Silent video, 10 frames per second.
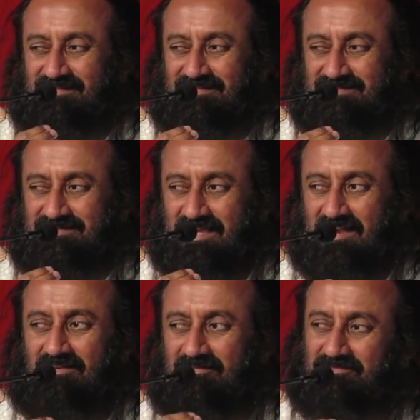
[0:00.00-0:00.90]
the
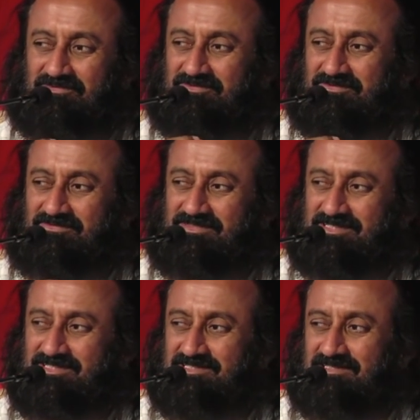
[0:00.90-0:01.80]
Self,
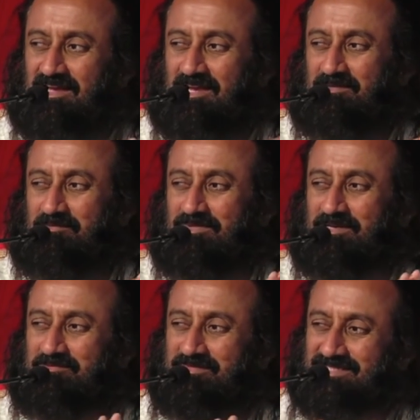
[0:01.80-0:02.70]
which is
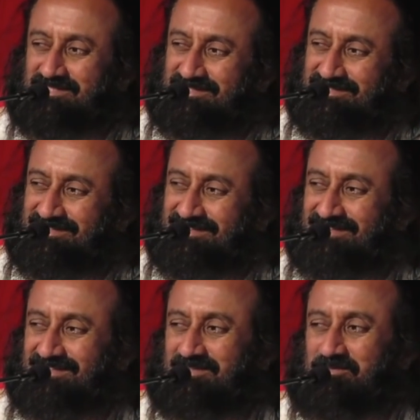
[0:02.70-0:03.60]
unblemished,
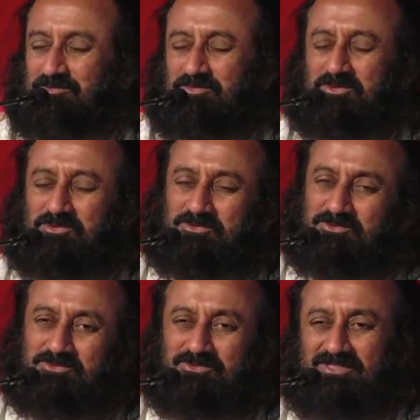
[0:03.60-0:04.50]

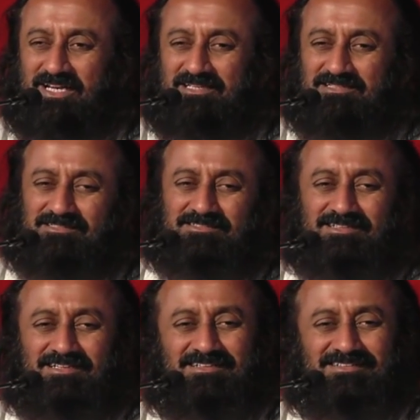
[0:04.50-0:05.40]
pure, eternal.